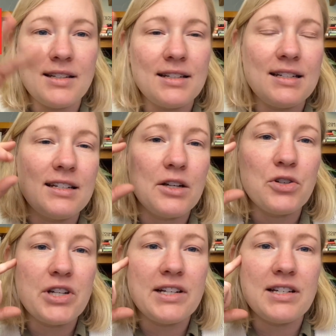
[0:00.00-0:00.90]
and the
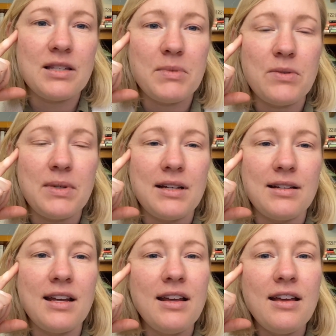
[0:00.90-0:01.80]
negotiations between